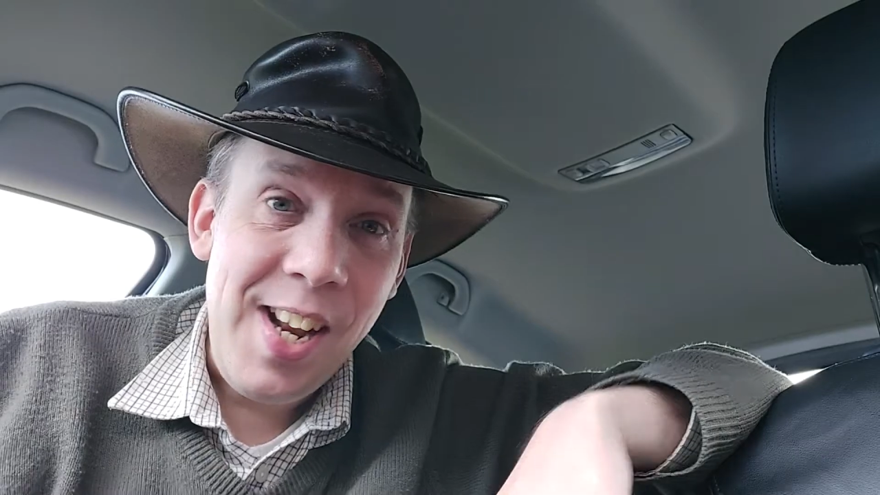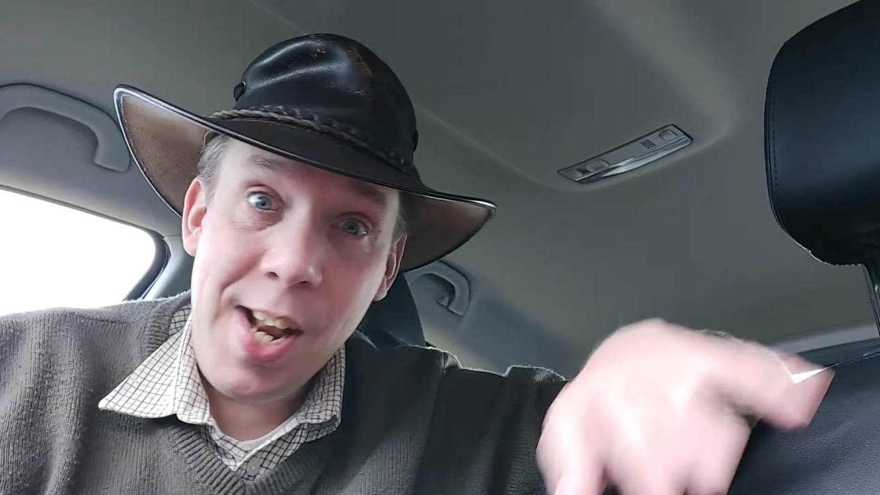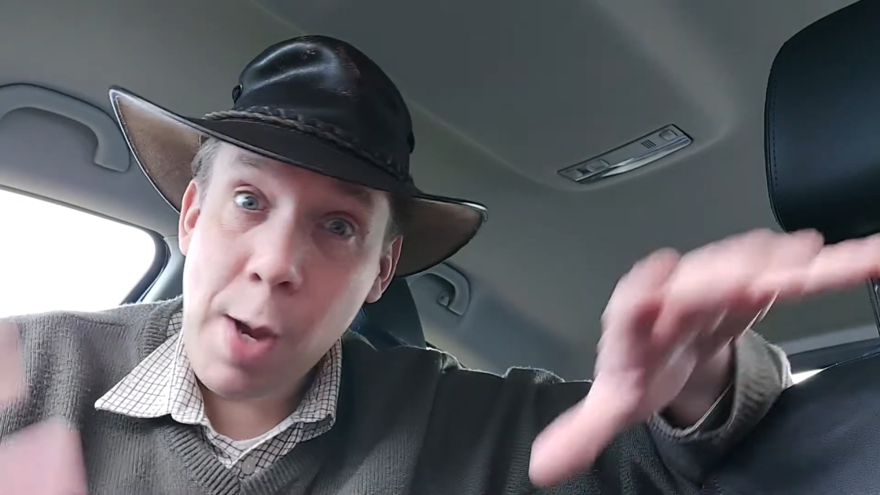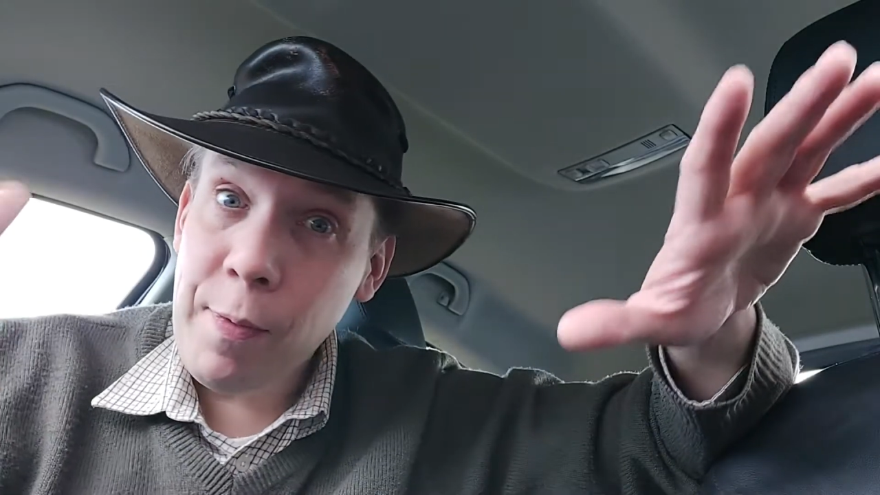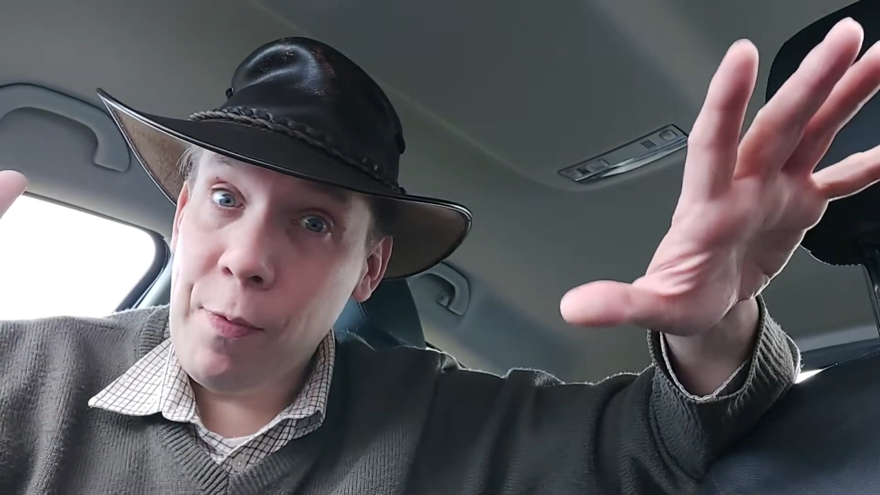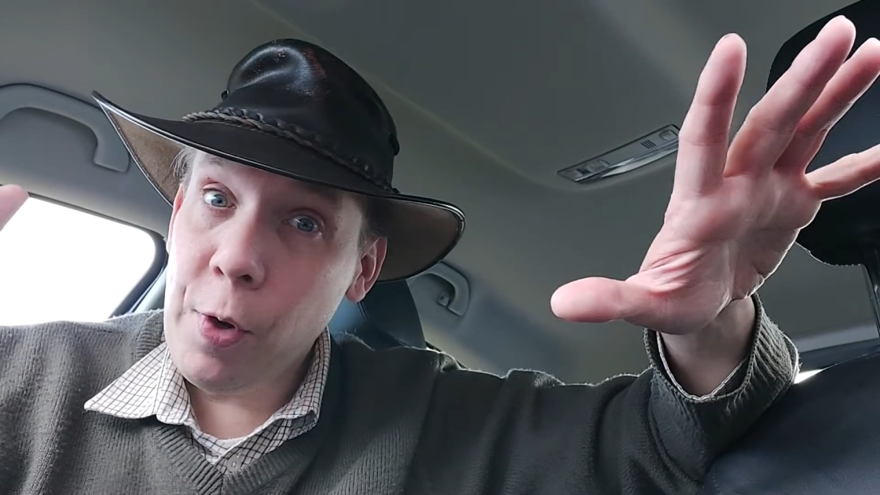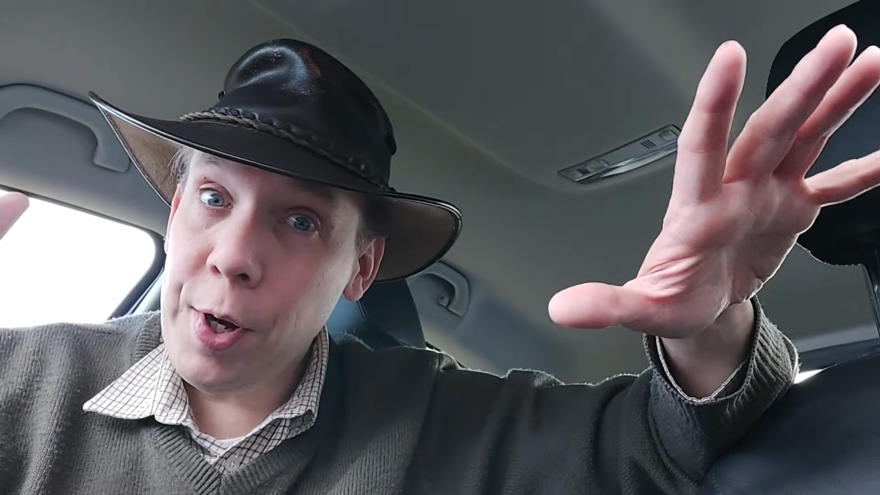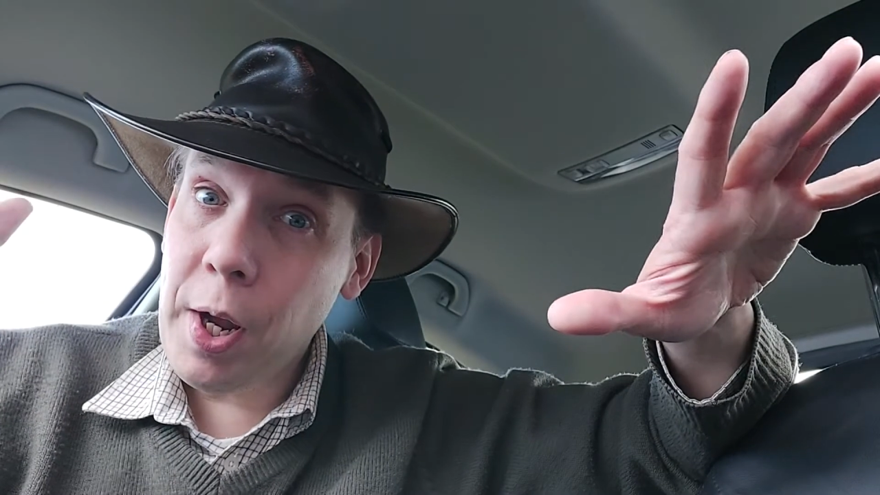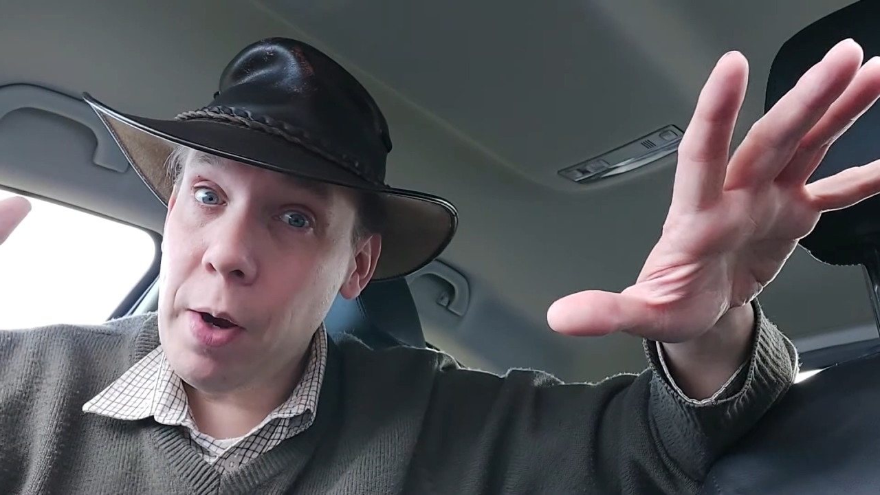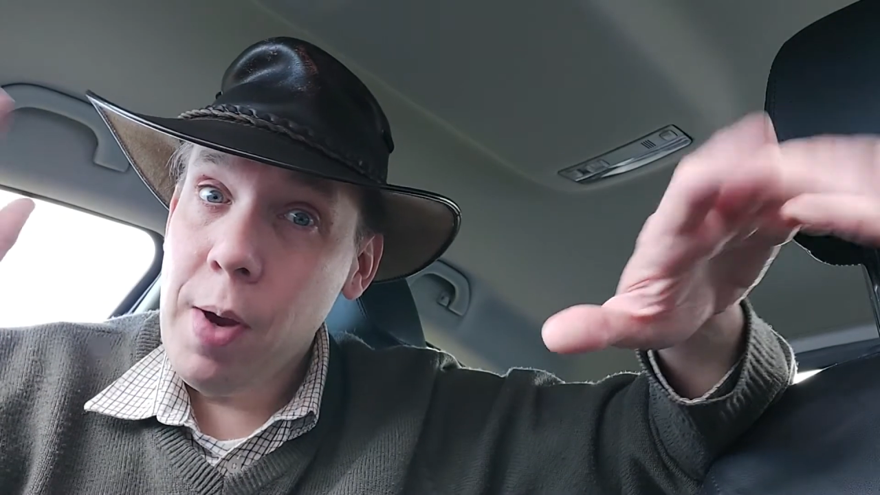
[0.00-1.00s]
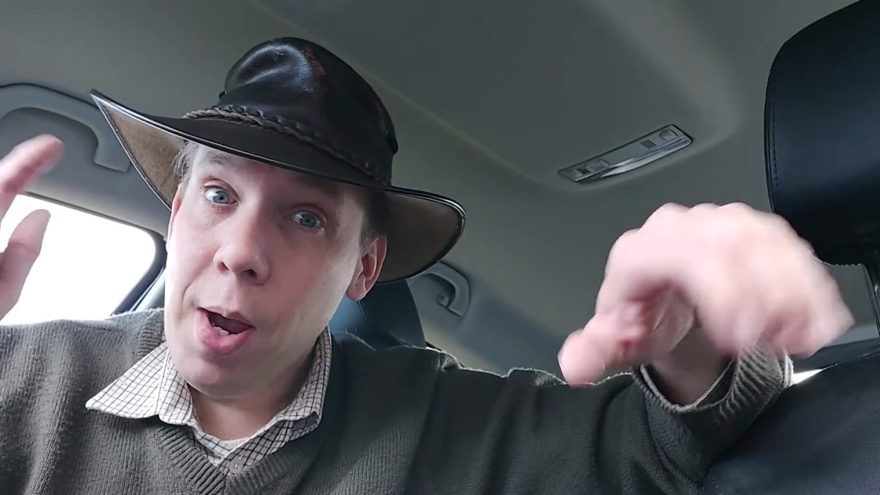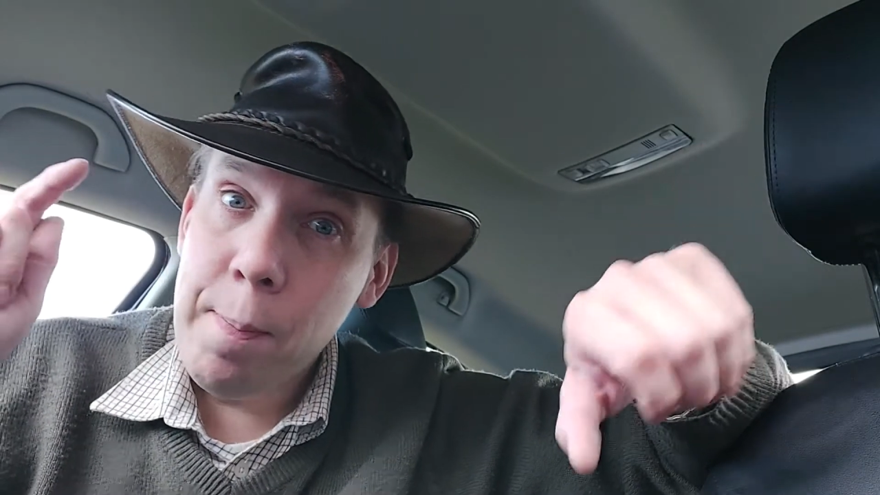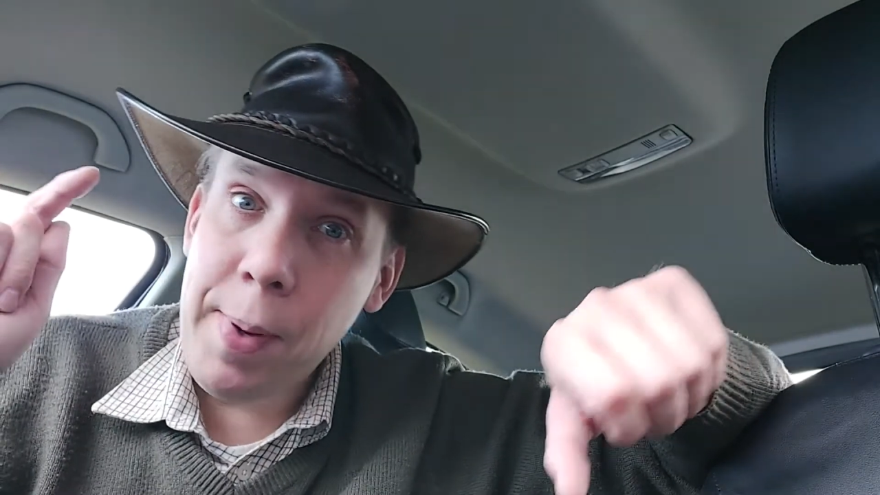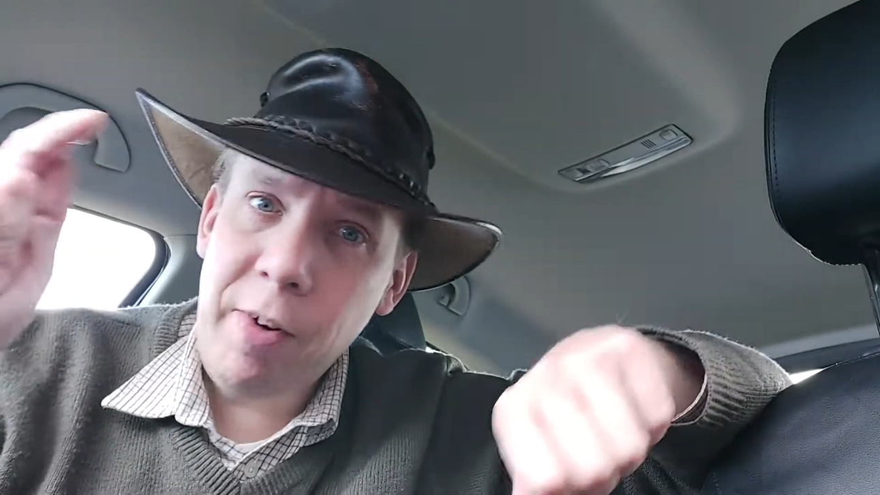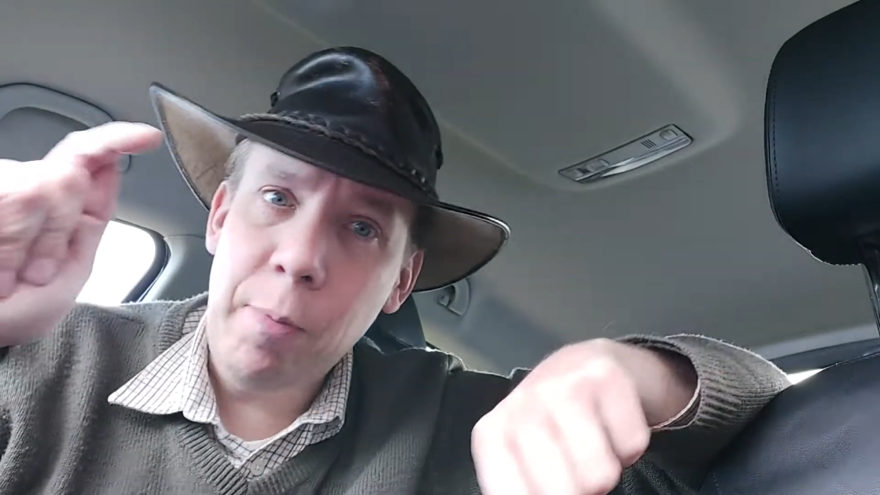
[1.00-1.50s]
Now before you go,
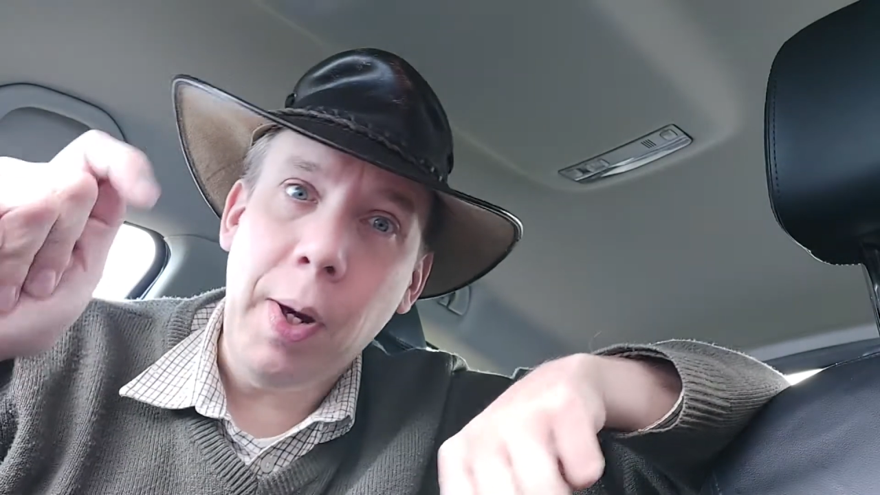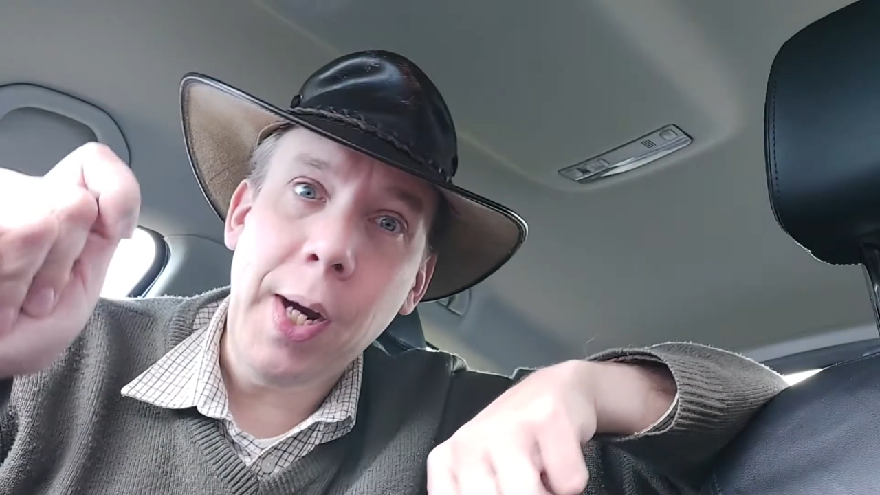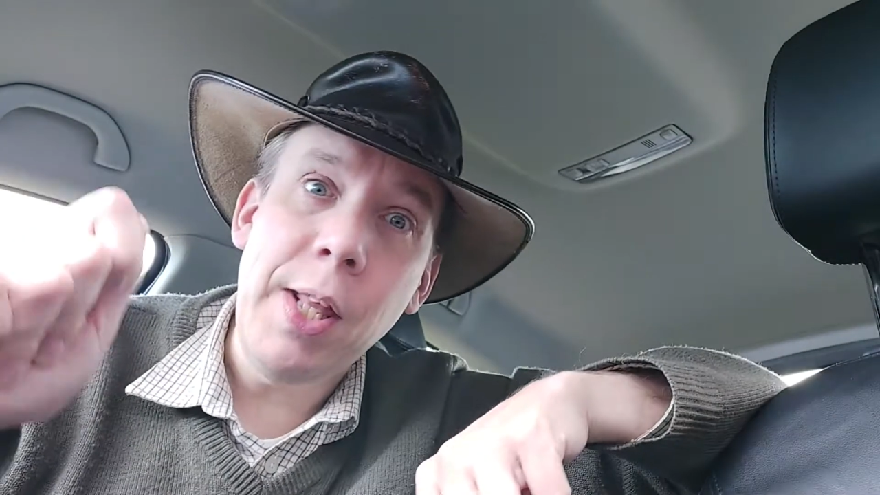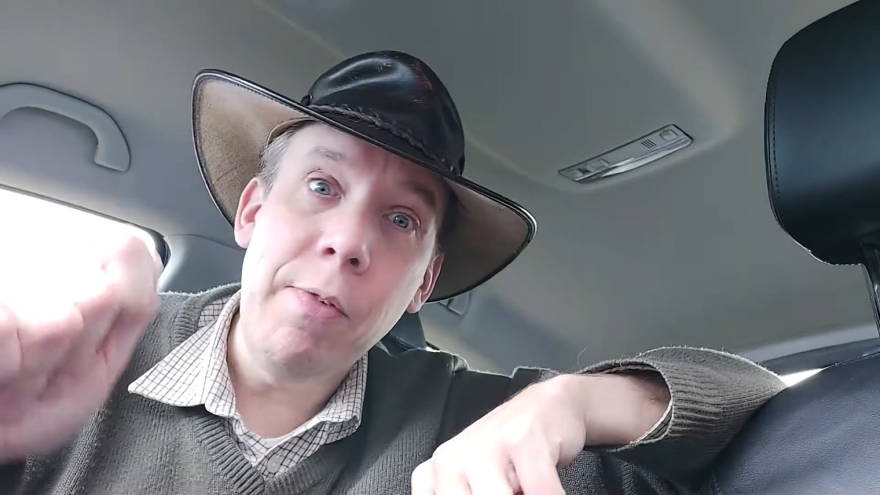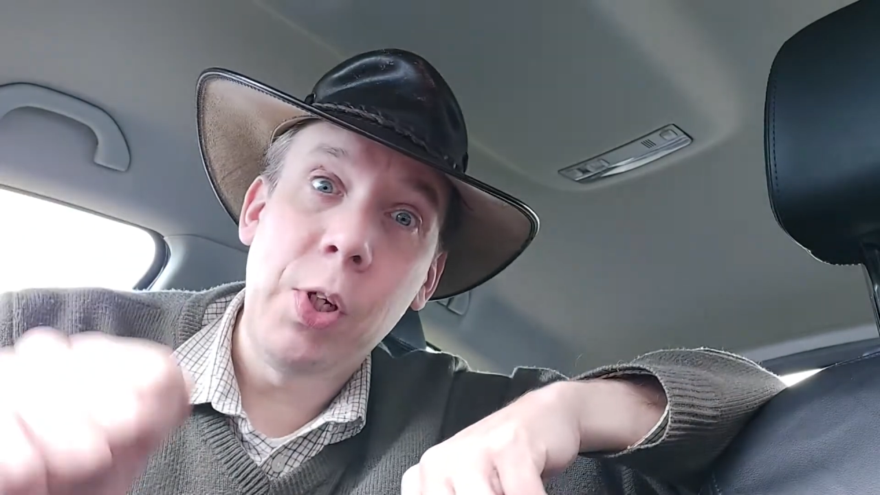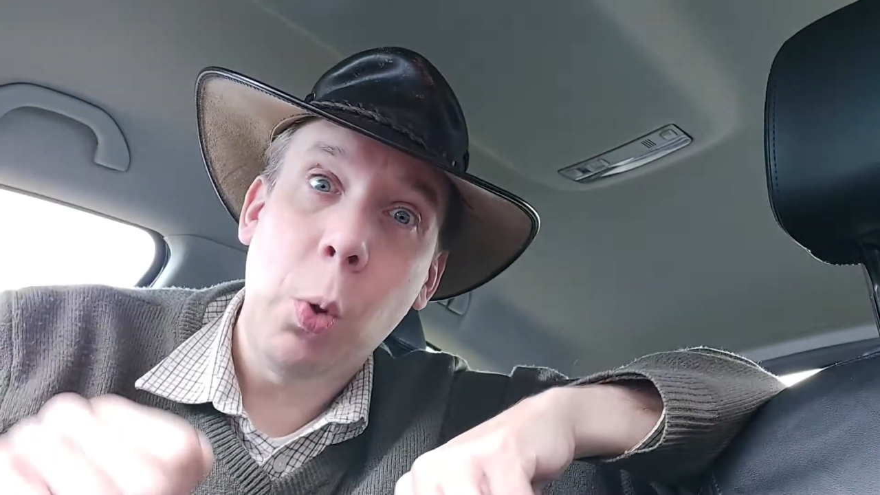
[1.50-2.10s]
bear in mind there is